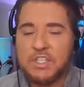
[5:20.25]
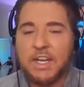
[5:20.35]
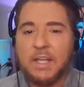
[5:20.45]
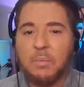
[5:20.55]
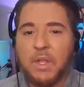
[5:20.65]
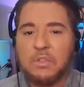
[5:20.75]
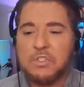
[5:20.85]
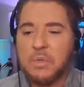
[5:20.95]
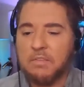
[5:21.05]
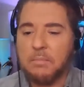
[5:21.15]
Tonight, we
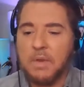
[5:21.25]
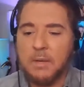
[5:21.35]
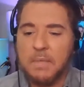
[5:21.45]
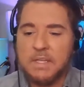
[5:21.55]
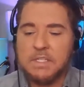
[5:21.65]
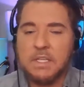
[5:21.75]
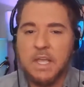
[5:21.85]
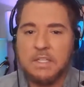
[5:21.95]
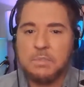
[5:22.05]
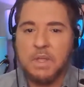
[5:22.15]
also have a, an amazing
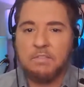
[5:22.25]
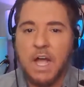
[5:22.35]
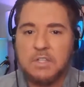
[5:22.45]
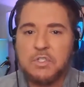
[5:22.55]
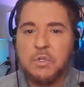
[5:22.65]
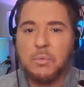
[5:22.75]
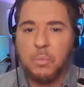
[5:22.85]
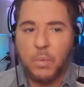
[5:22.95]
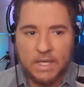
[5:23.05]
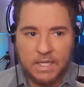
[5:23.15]
guest. We have Oscar
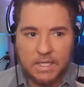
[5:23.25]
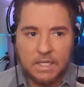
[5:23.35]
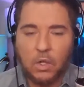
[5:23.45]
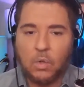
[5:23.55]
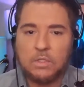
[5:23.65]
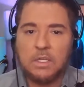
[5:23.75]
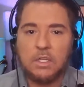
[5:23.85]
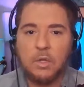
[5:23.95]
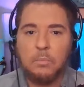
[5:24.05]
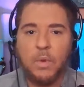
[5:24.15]
winning and Golden
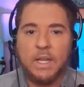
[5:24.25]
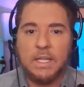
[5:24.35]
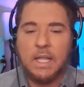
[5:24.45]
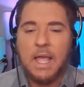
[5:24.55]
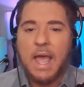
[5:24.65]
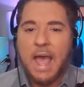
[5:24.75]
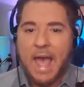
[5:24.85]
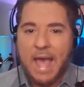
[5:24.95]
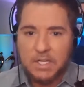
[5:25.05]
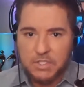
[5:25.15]
Globe winning
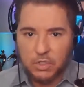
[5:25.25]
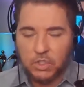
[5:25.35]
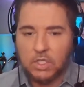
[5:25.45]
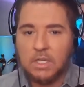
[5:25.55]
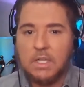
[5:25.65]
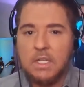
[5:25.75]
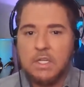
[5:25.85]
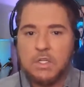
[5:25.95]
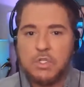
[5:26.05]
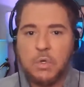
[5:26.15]
actor
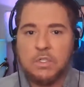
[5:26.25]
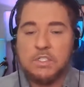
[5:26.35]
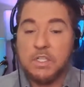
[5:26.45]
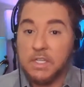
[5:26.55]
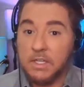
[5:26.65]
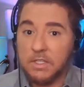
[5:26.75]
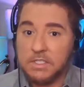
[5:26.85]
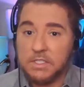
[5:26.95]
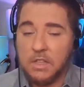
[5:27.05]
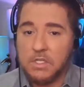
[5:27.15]
George
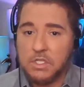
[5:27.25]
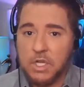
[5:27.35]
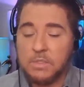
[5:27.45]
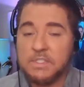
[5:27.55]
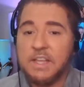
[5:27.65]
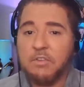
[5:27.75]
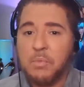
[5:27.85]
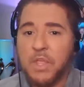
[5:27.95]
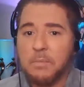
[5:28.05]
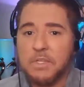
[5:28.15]
Chakiris on the show, 7
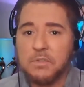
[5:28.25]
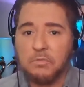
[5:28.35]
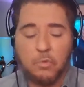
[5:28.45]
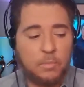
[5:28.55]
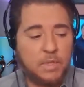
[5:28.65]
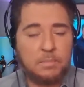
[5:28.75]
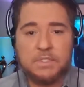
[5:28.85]
p.m. Eastern, 4 p.m.